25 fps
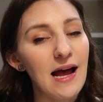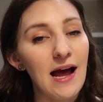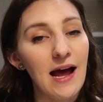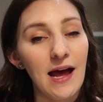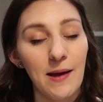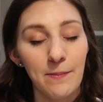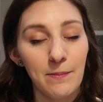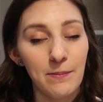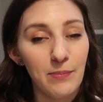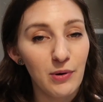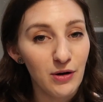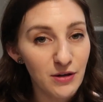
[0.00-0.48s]

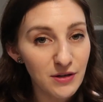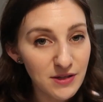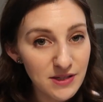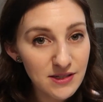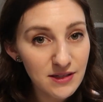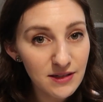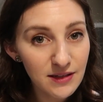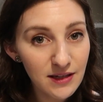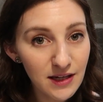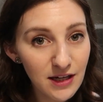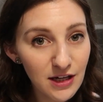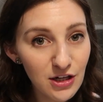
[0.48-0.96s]
I'm
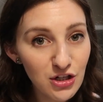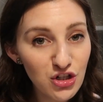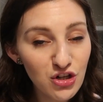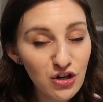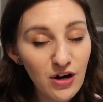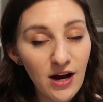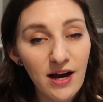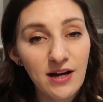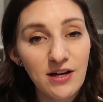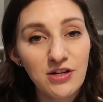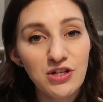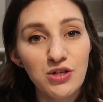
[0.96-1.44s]
personally
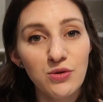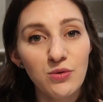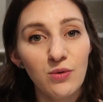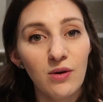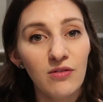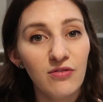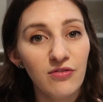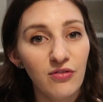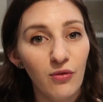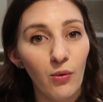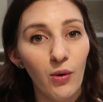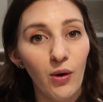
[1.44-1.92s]
trying to
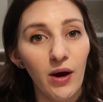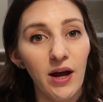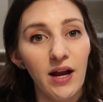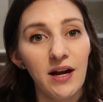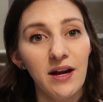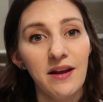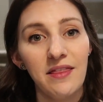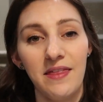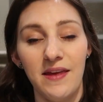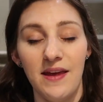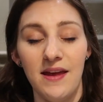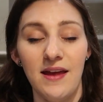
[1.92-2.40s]

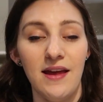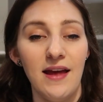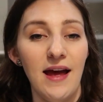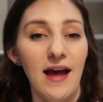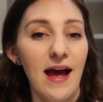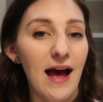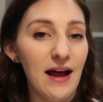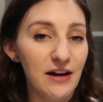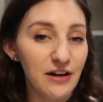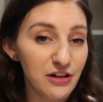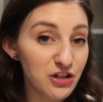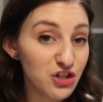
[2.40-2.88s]
avoid the
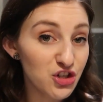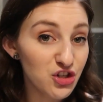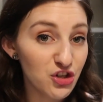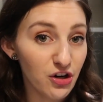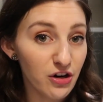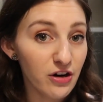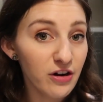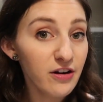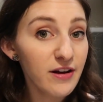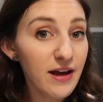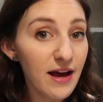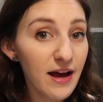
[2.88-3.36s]
added
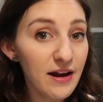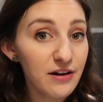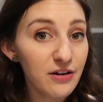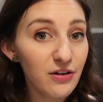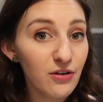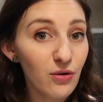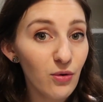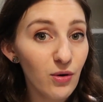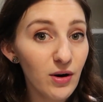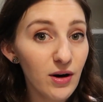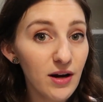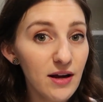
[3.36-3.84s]
sugar
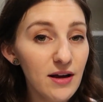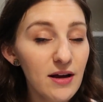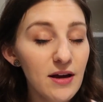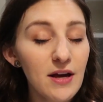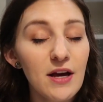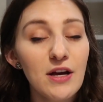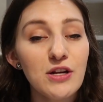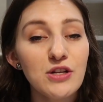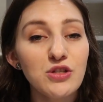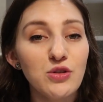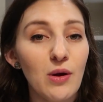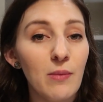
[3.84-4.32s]
category.
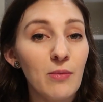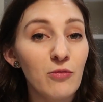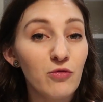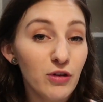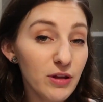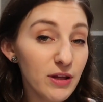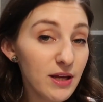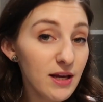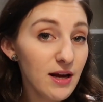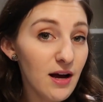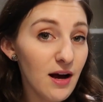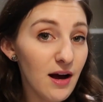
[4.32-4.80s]
So I'm
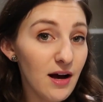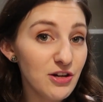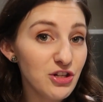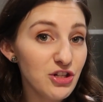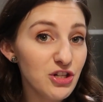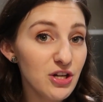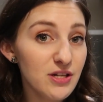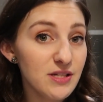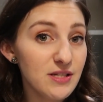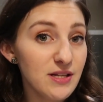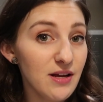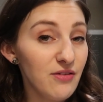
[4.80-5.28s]
really
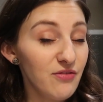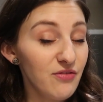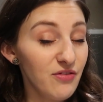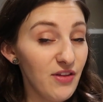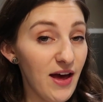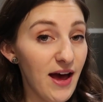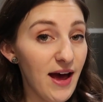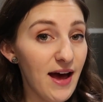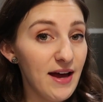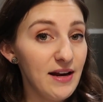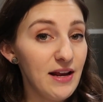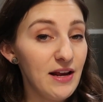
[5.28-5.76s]
conscious of
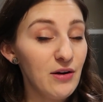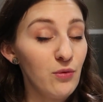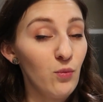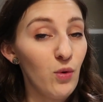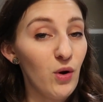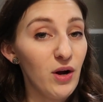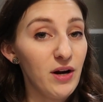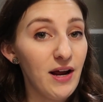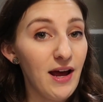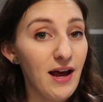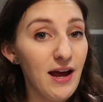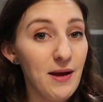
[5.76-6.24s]
that and
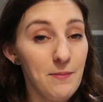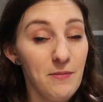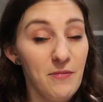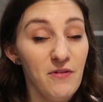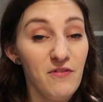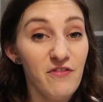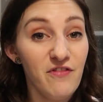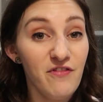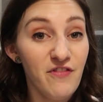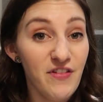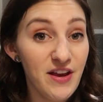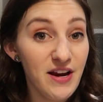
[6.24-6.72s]
what I'm
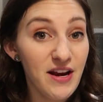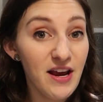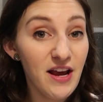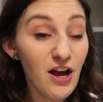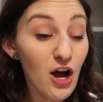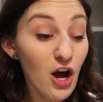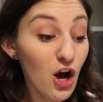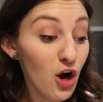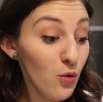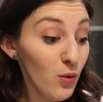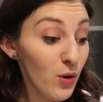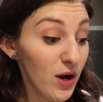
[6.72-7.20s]
feeding
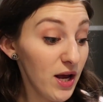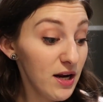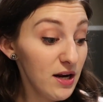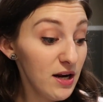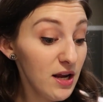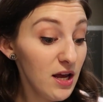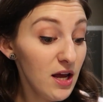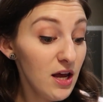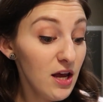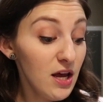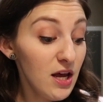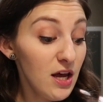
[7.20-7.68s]
Owen.
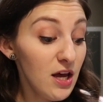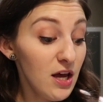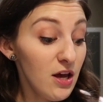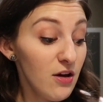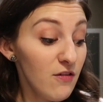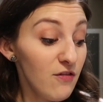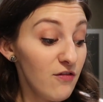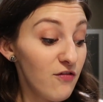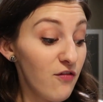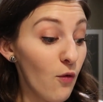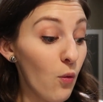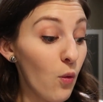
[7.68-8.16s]

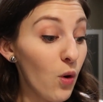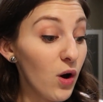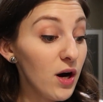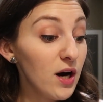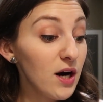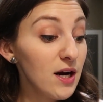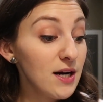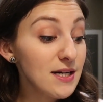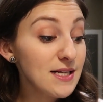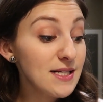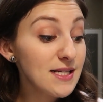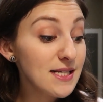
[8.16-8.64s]

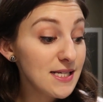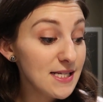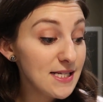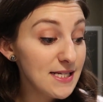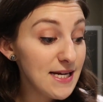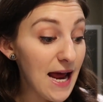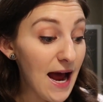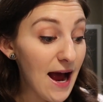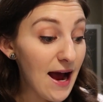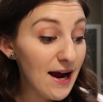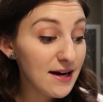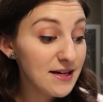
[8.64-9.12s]
For
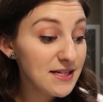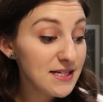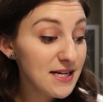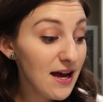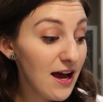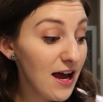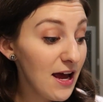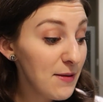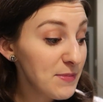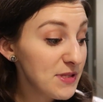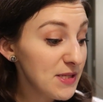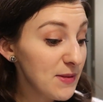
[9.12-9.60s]
snack
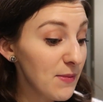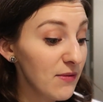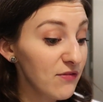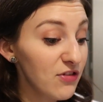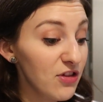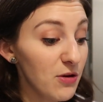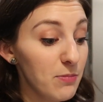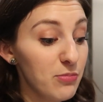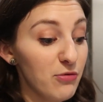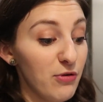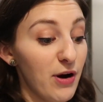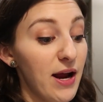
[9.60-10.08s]
time, some of
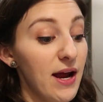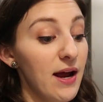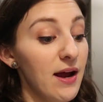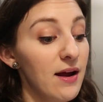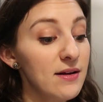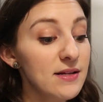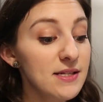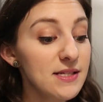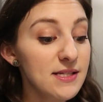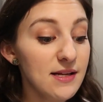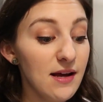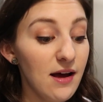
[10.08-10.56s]
the
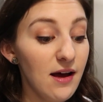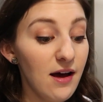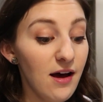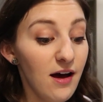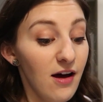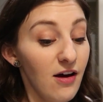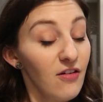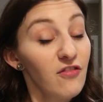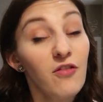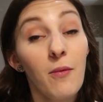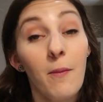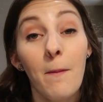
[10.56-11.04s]
brands
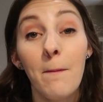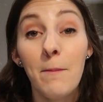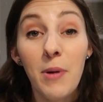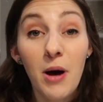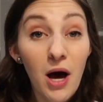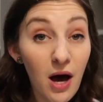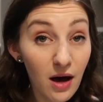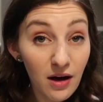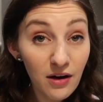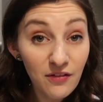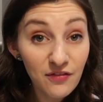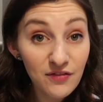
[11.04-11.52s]
of
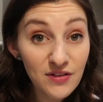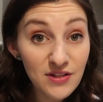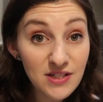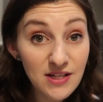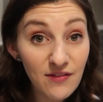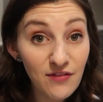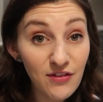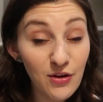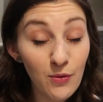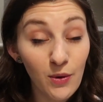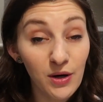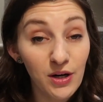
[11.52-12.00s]
puffs,
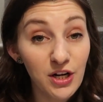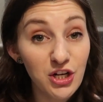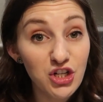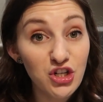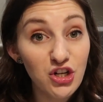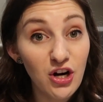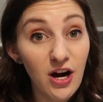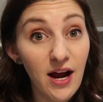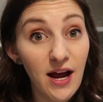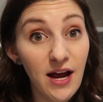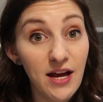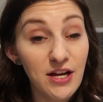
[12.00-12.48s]
if you want to
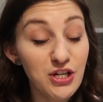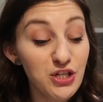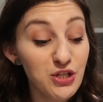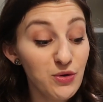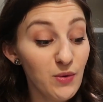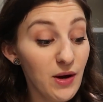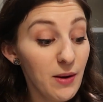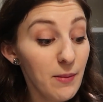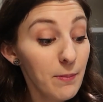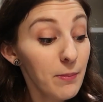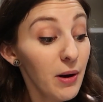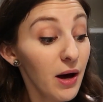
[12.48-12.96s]
try
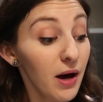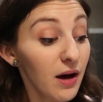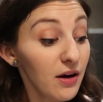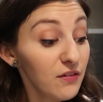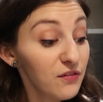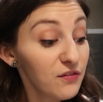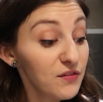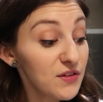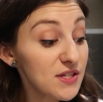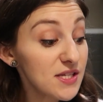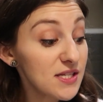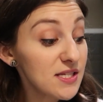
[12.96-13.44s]
doing
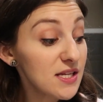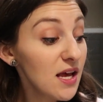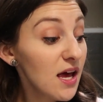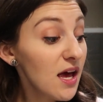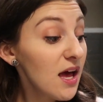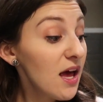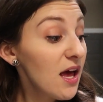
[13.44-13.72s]
puffs,